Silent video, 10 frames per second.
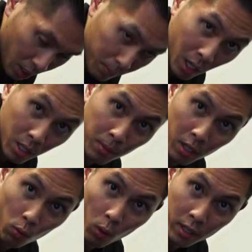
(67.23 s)
approximately
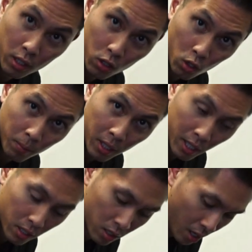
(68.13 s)
1 to 2
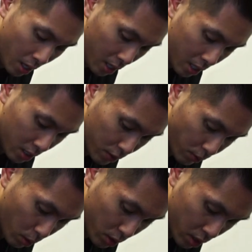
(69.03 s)
minutes, just
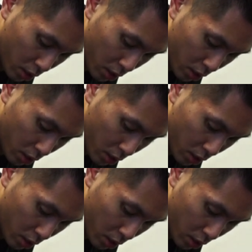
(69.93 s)
focusing